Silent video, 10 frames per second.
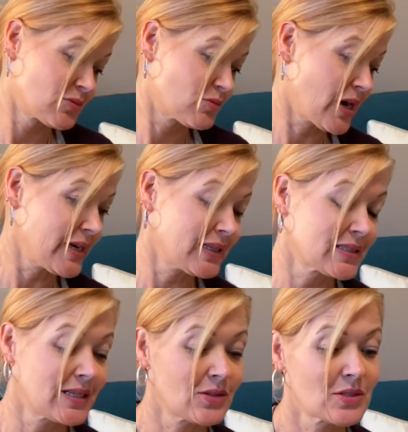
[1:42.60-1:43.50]
right,
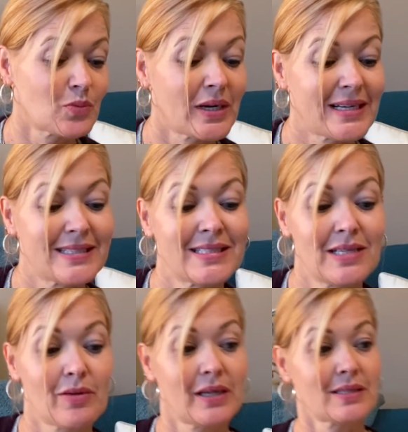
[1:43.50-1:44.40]
and here's what I
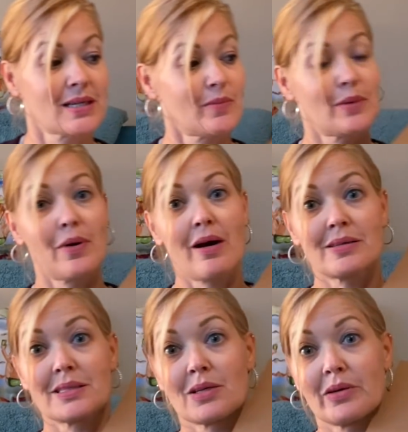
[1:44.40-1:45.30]
see right inside my box.
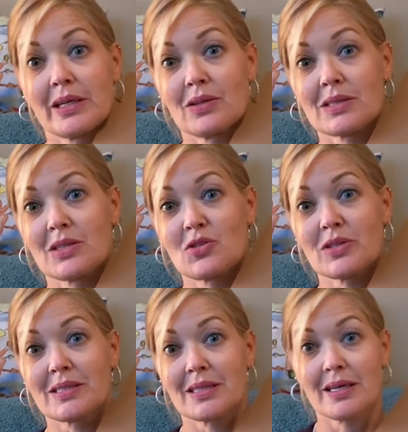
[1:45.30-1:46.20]
This already looks
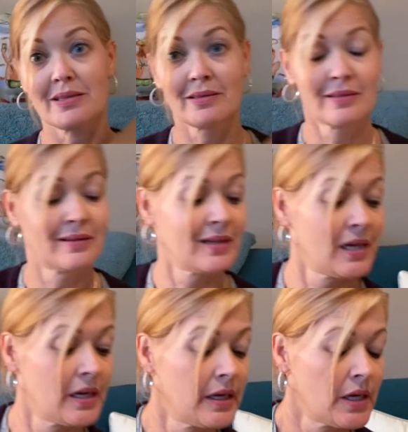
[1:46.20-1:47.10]
interesting.
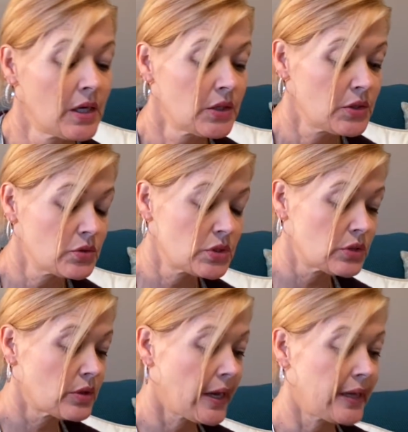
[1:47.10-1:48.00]
You
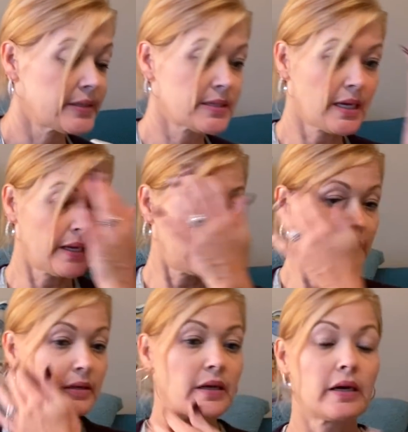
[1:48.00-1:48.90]
do get
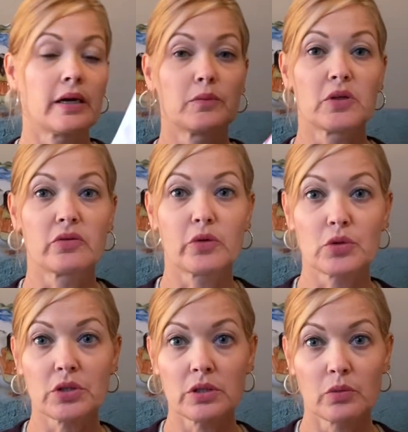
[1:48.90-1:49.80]
a um, little
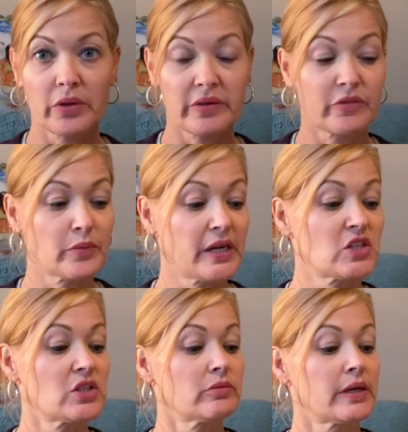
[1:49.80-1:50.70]
folder with
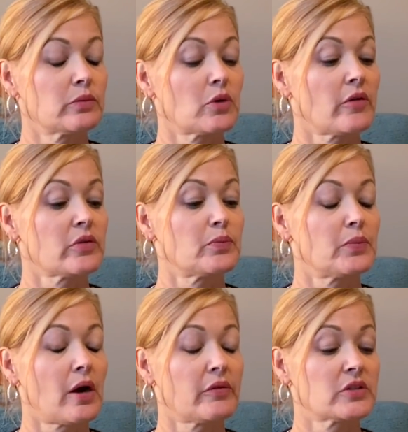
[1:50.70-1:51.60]
information right off
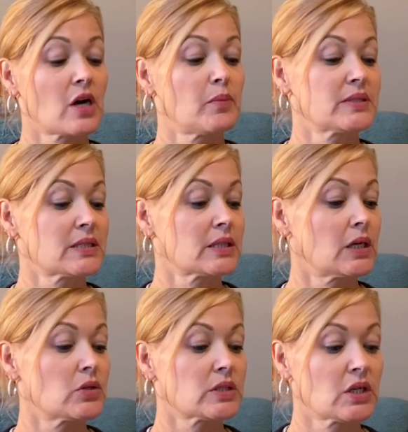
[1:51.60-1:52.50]
off the top. It says,
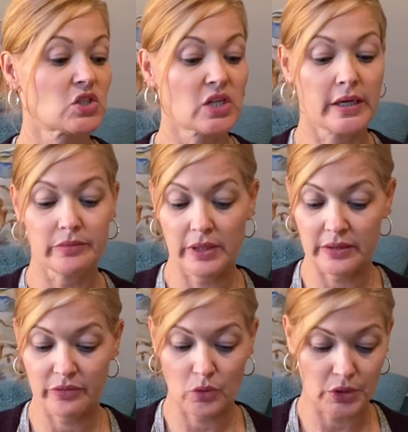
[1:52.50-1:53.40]
hello, sunshine,
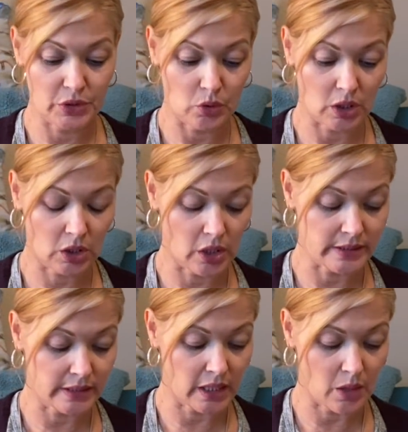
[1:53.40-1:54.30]
ready for your
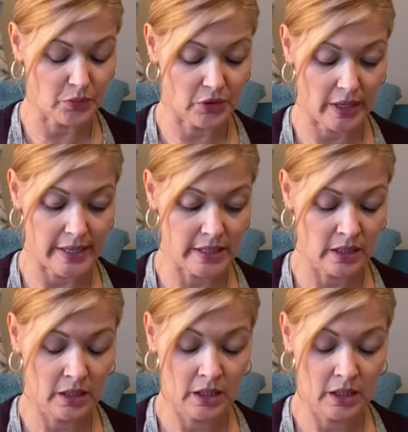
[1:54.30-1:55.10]
closet upgrade.